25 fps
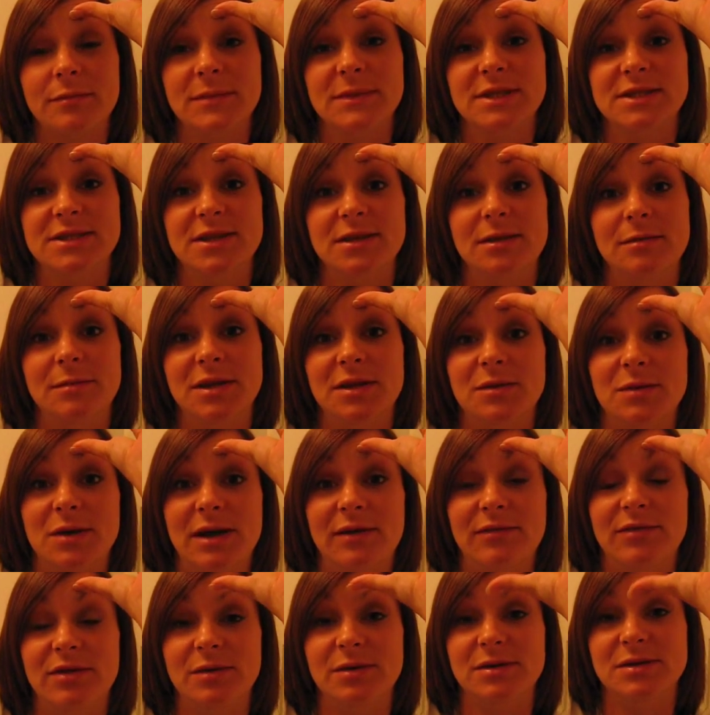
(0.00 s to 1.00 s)
so the
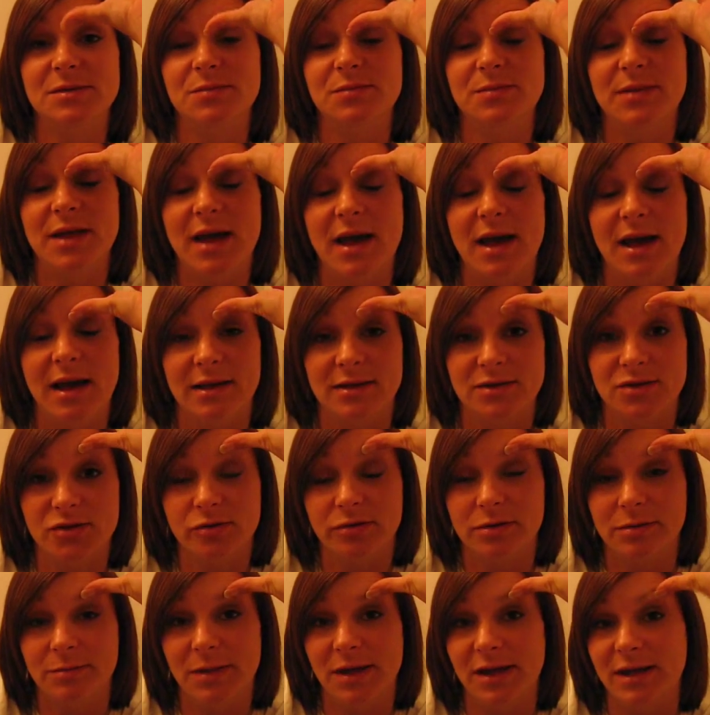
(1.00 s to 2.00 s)
midwife that was there
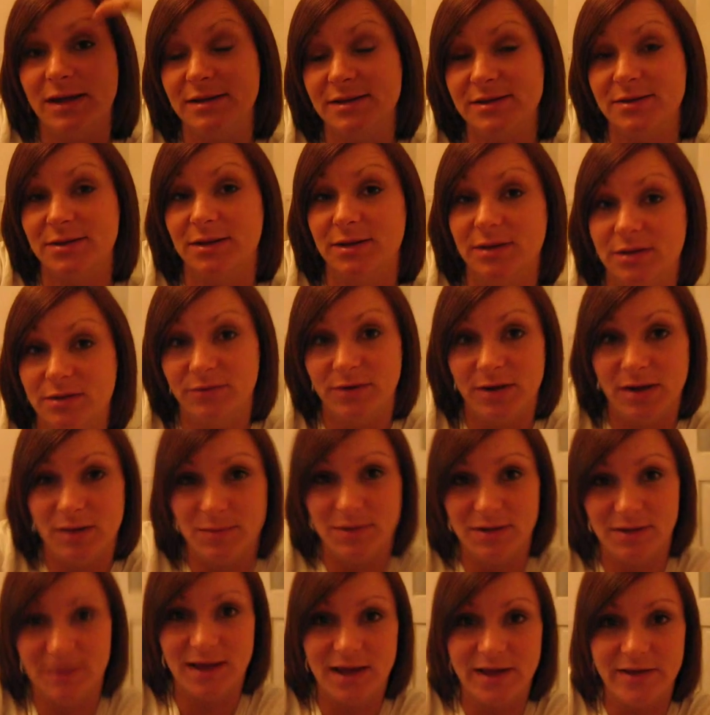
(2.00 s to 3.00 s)
took me into a little
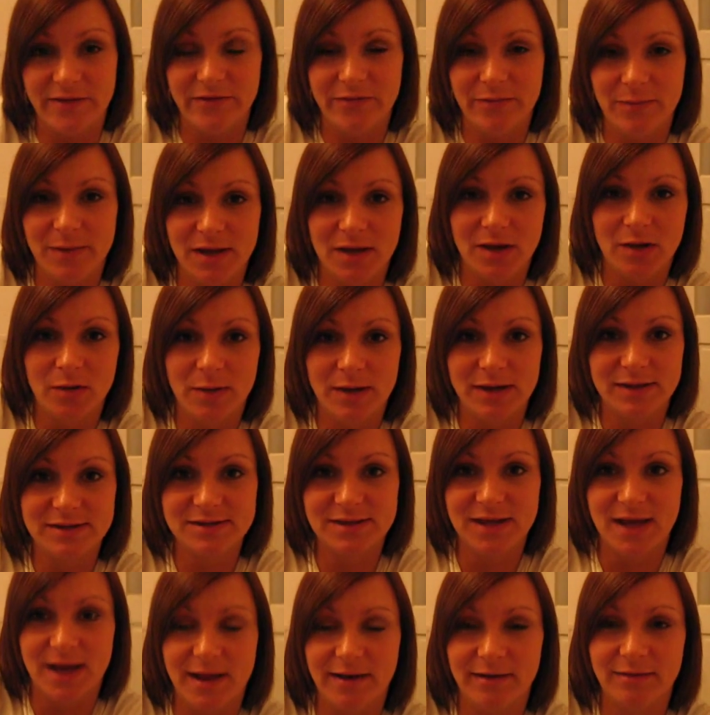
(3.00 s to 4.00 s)
room and gave me a quick
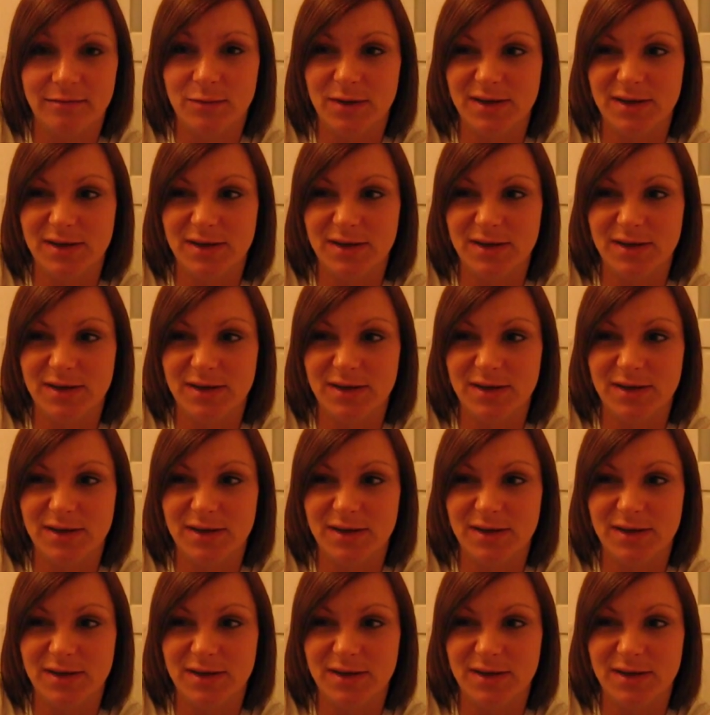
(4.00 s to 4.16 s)
scan.